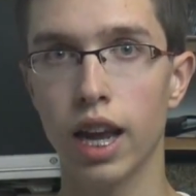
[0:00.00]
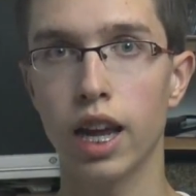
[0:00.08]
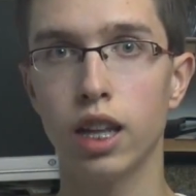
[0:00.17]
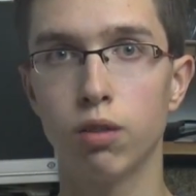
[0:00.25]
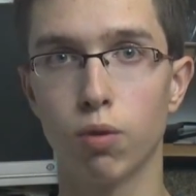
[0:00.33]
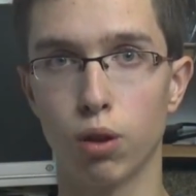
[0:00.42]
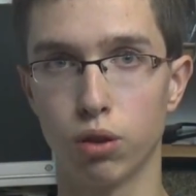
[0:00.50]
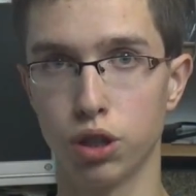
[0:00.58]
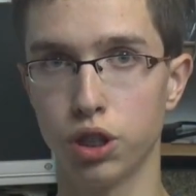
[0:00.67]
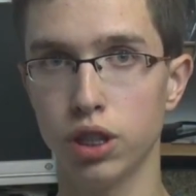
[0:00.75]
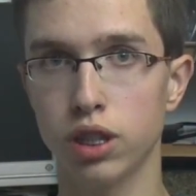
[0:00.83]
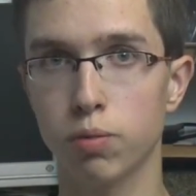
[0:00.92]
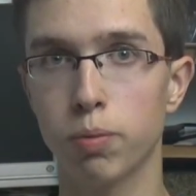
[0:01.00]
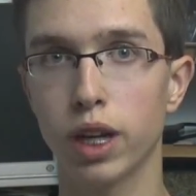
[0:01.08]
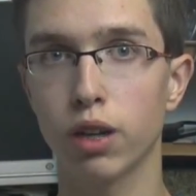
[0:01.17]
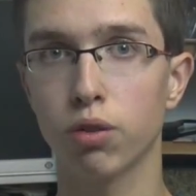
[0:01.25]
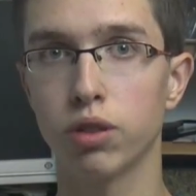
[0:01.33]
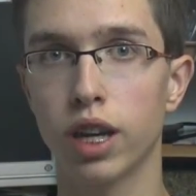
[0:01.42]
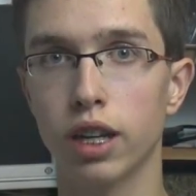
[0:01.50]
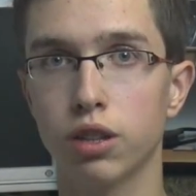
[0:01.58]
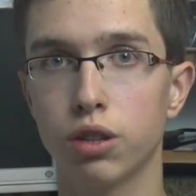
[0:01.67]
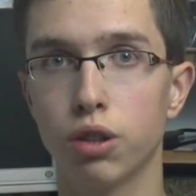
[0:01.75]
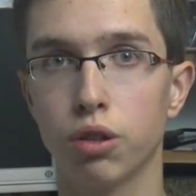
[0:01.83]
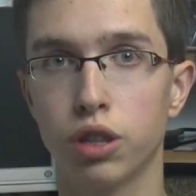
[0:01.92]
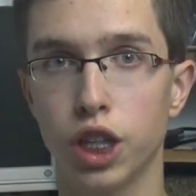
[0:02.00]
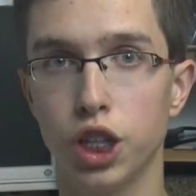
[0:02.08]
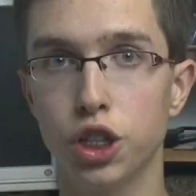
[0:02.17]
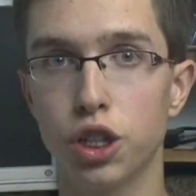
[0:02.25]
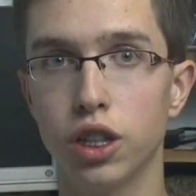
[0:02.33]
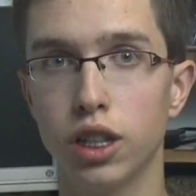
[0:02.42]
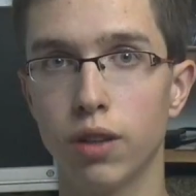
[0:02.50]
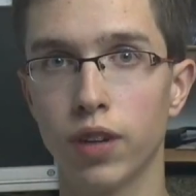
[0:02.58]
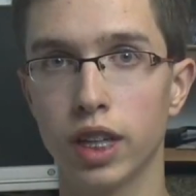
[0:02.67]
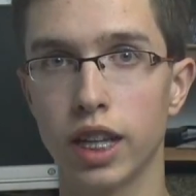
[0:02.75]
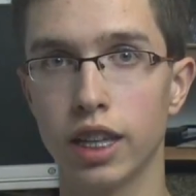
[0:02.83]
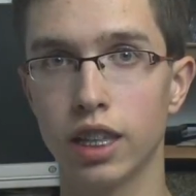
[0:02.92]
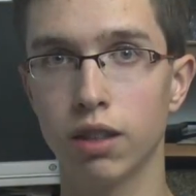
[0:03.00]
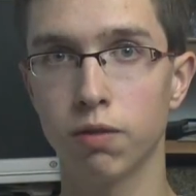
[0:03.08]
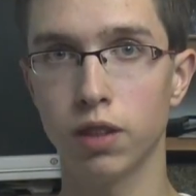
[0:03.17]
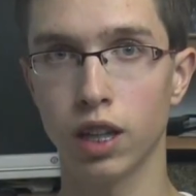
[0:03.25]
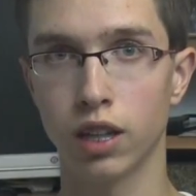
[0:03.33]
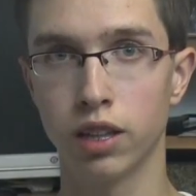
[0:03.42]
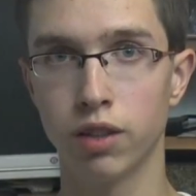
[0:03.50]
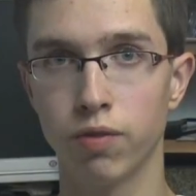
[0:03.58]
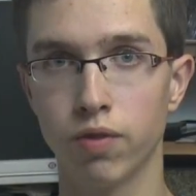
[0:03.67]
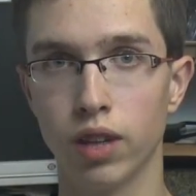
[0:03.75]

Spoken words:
and voltages by conductor rotation in a magnetic field.